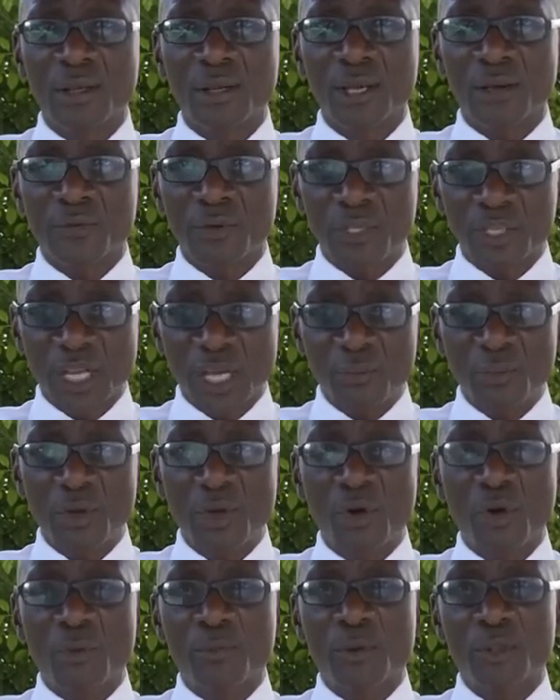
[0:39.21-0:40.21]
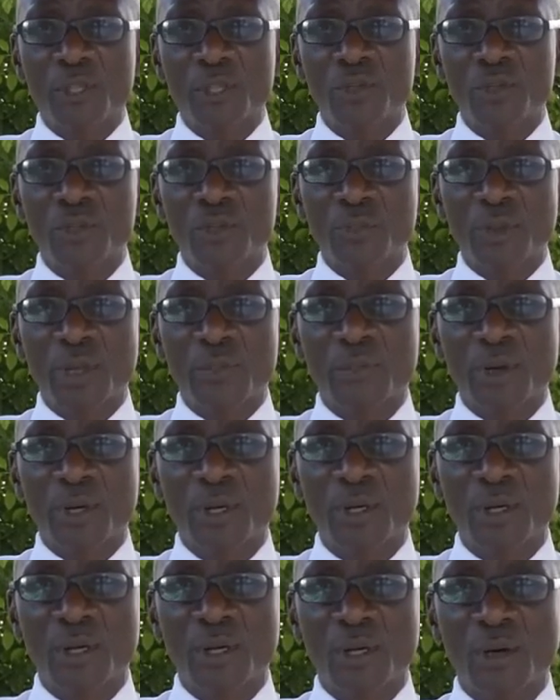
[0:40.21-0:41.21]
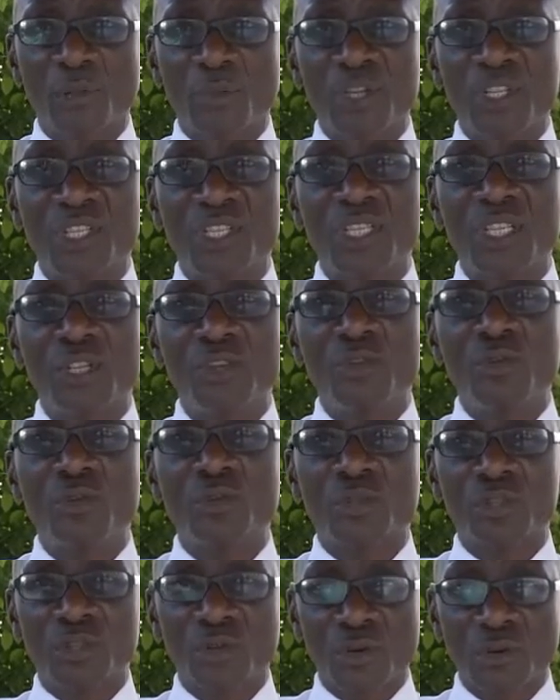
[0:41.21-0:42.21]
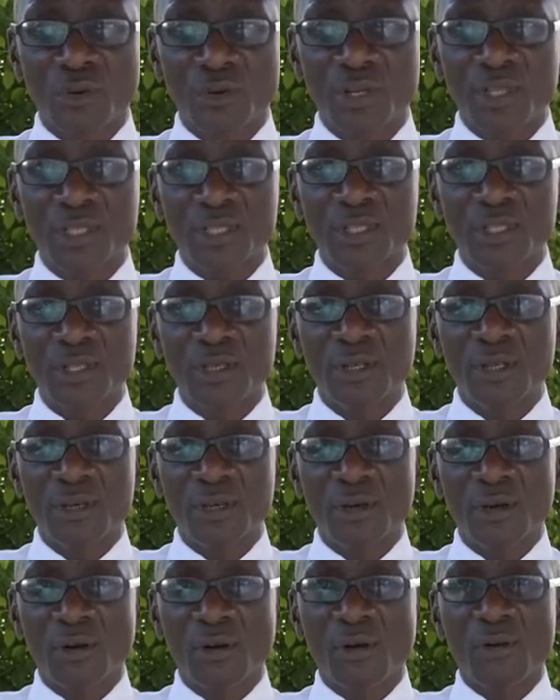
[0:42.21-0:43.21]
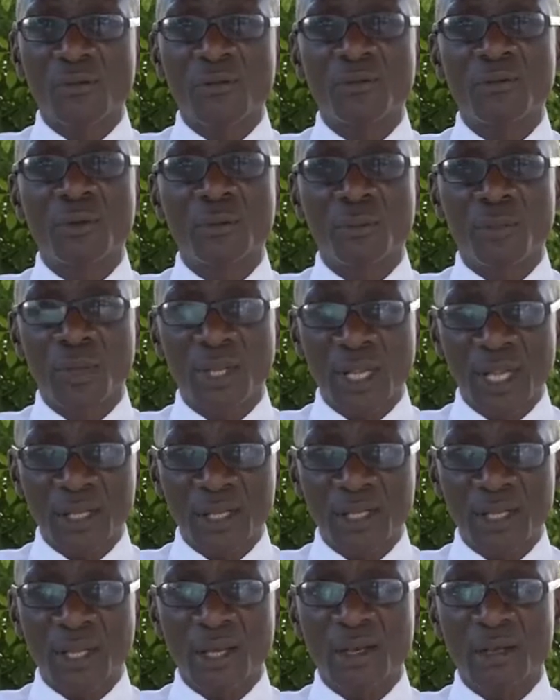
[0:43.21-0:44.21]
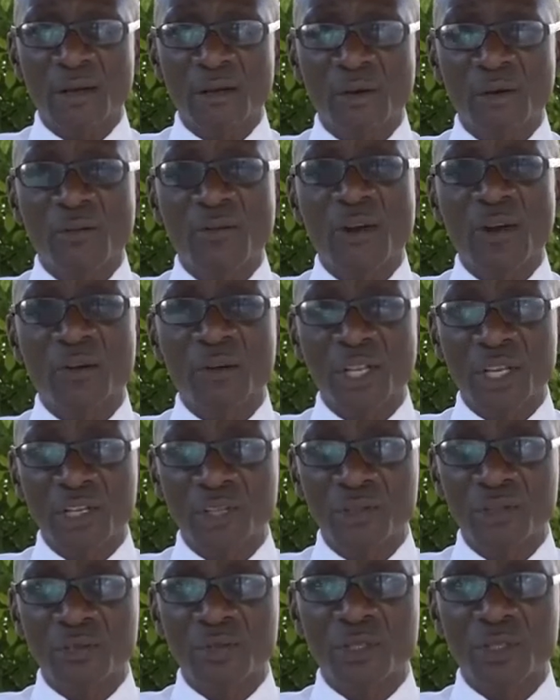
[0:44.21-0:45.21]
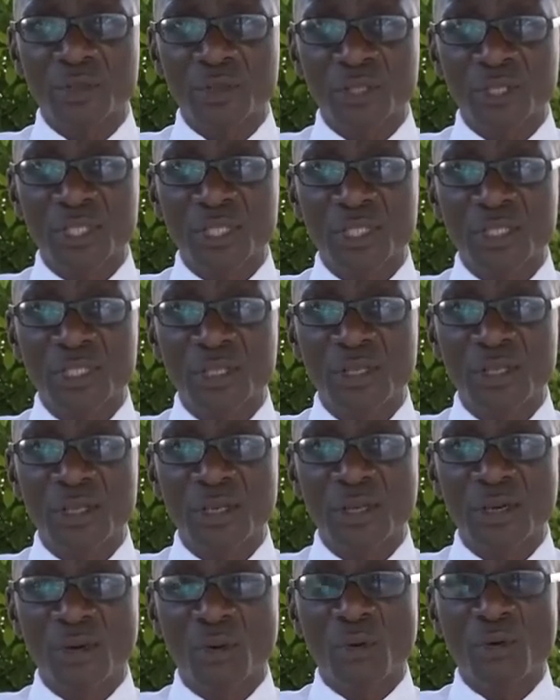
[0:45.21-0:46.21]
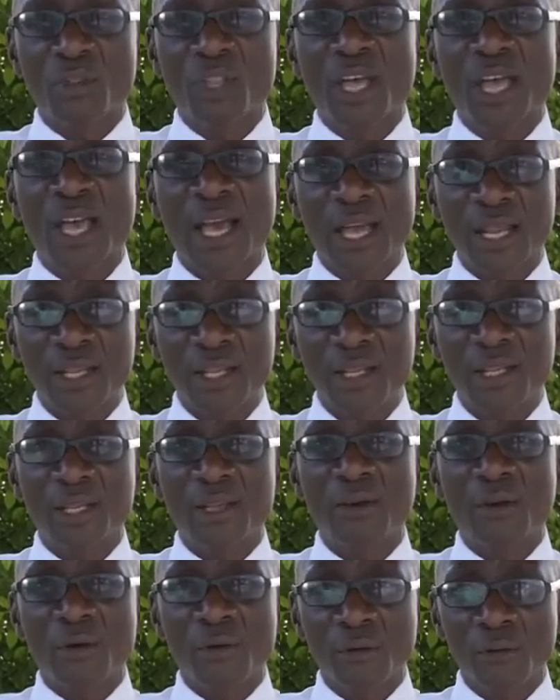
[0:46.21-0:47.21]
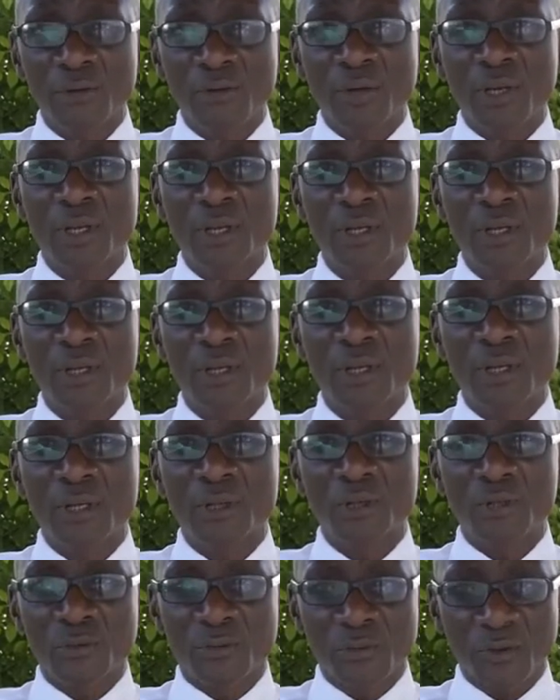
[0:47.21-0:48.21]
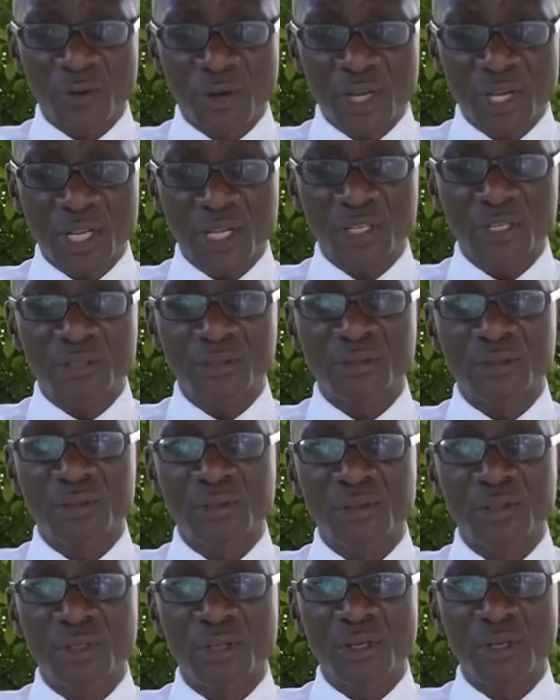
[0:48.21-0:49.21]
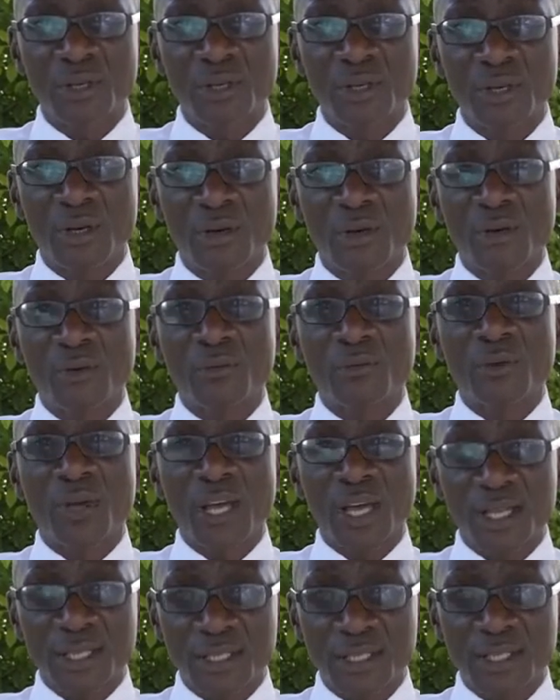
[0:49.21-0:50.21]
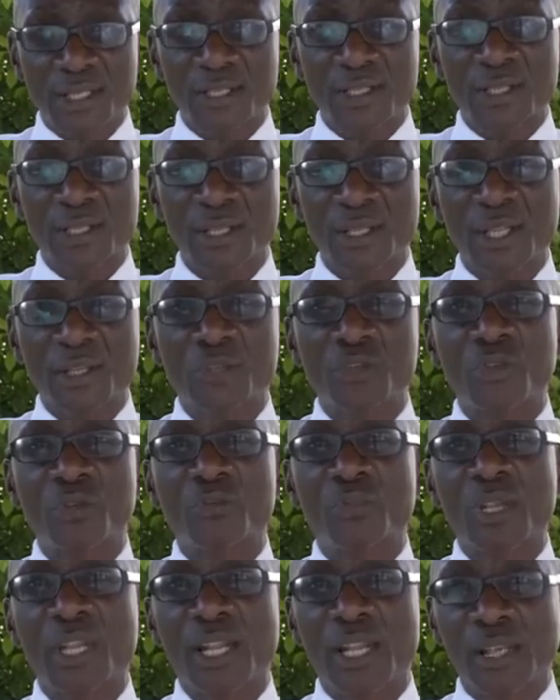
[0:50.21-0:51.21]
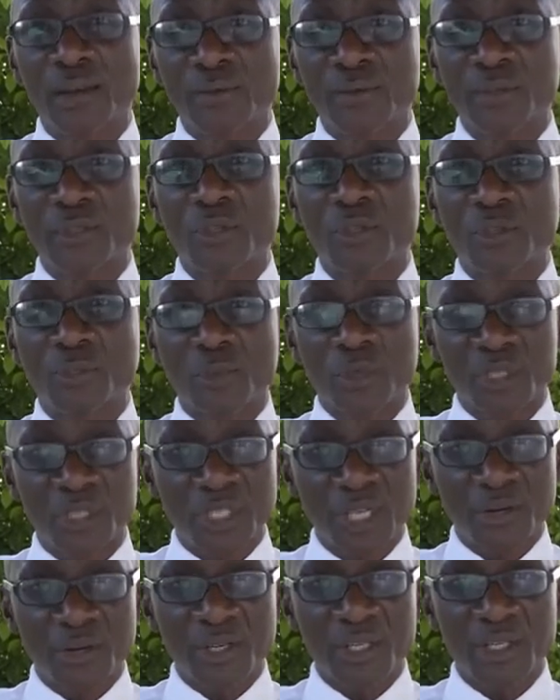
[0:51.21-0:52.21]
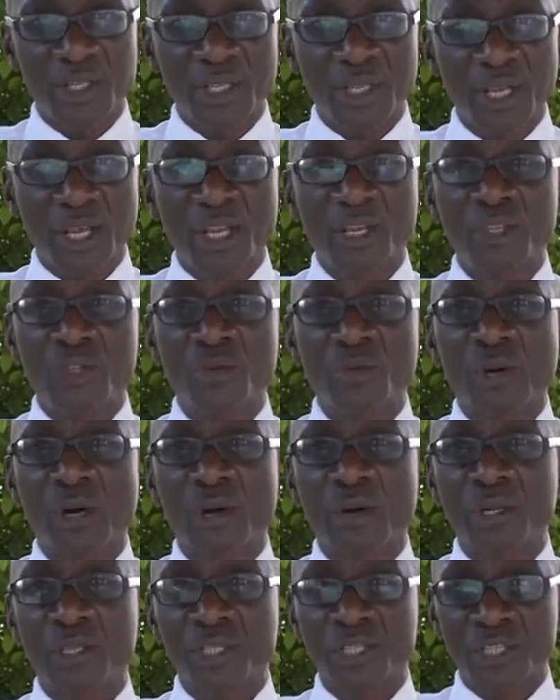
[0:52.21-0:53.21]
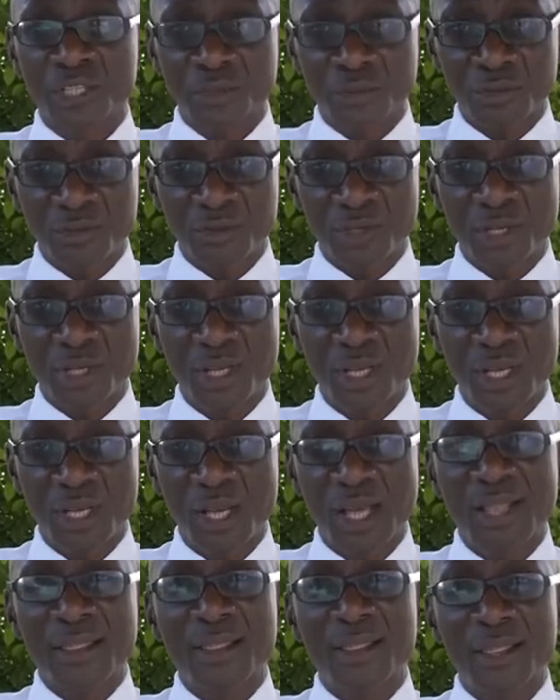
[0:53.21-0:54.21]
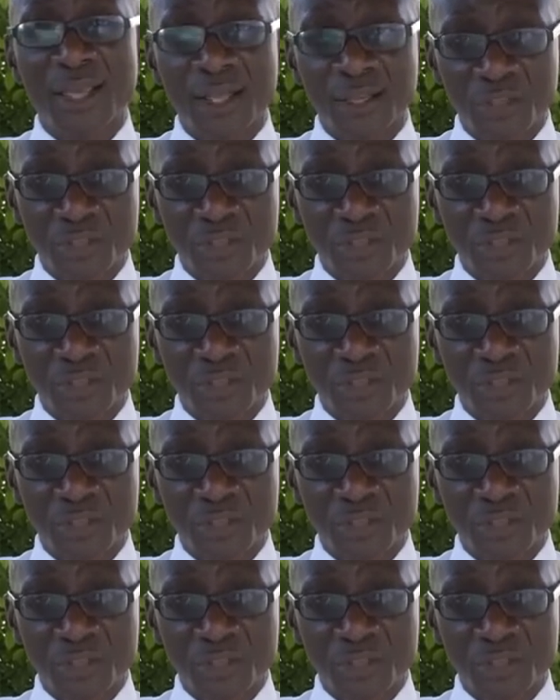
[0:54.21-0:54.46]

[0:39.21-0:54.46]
every time we open the newspaper, we see new stories of plunder of our national resources or the handing over to foreign nationals of assets that should be left to posterity and to our children and their